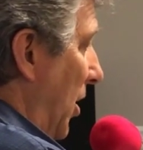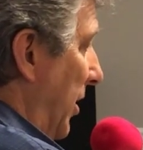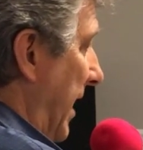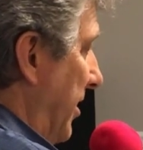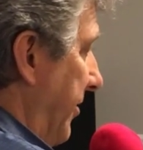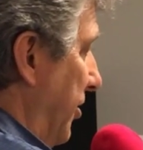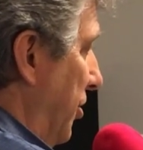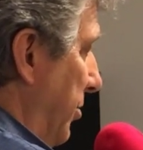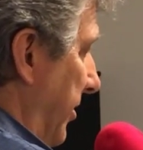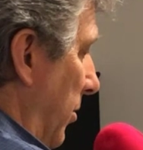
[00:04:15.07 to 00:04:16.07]
It had nothing to
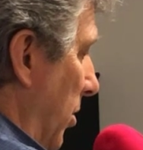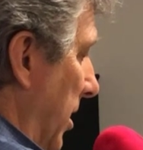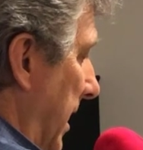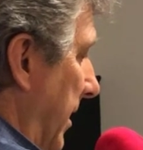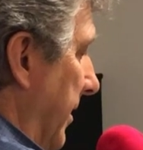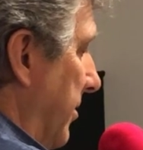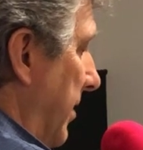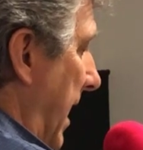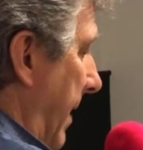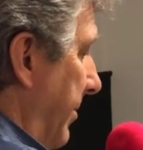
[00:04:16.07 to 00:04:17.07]
do with the workout. It
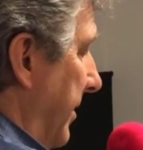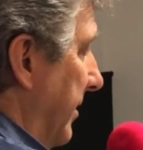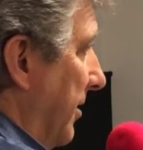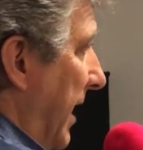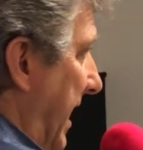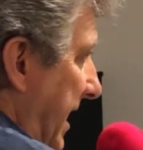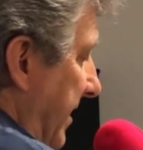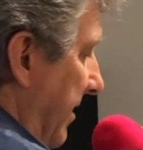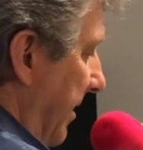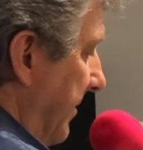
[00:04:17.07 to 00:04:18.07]
could have happened at any
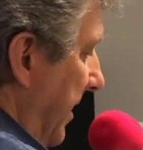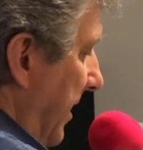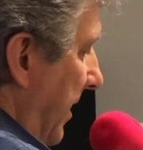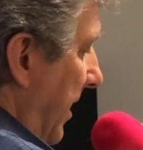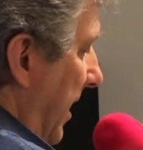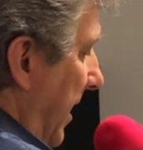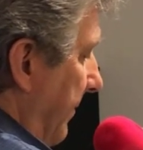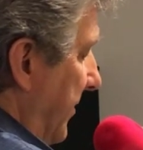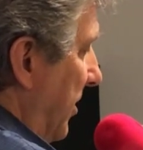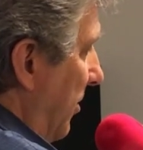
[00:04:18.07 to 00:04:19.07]

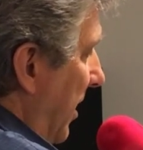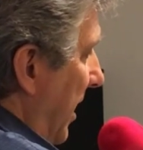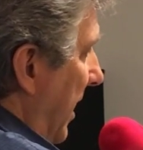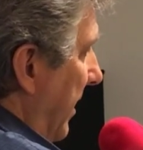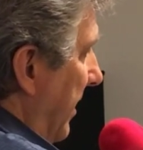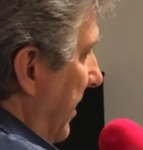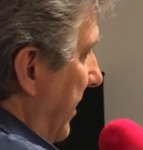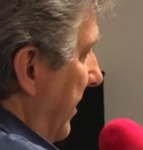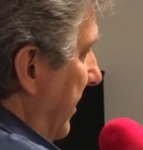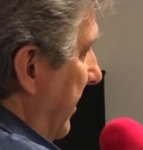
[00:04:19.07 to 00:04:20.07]
time. So
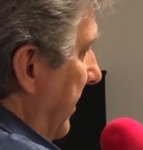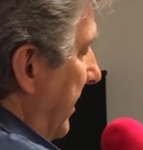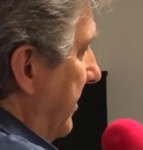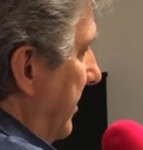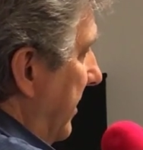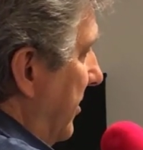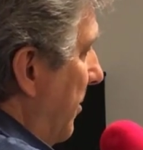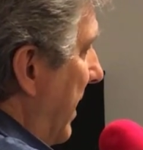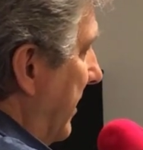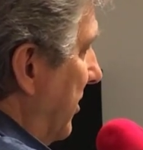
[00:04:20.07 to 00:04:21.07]
let's go
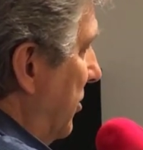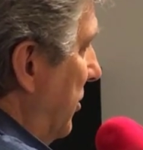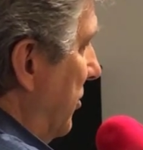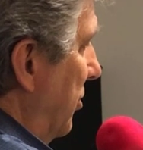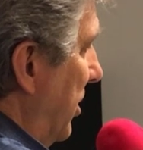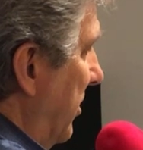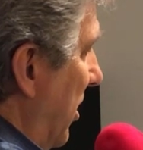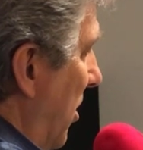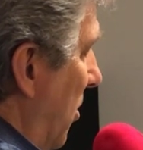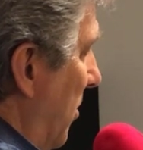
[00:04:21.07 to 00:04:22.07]
back to Susan. She's
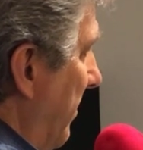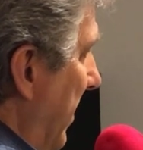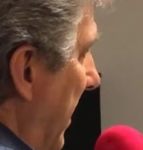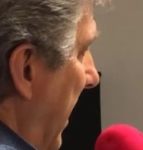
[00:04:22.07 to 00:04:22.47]
at home